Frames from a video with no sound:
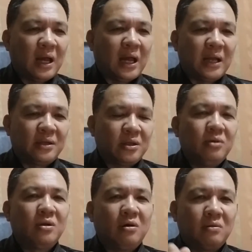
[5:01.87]
And,
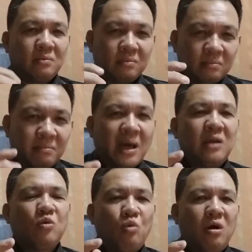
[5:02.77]
you know,
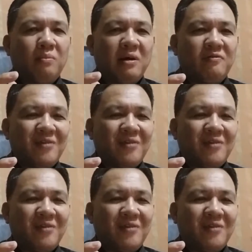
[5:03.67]
man who walk by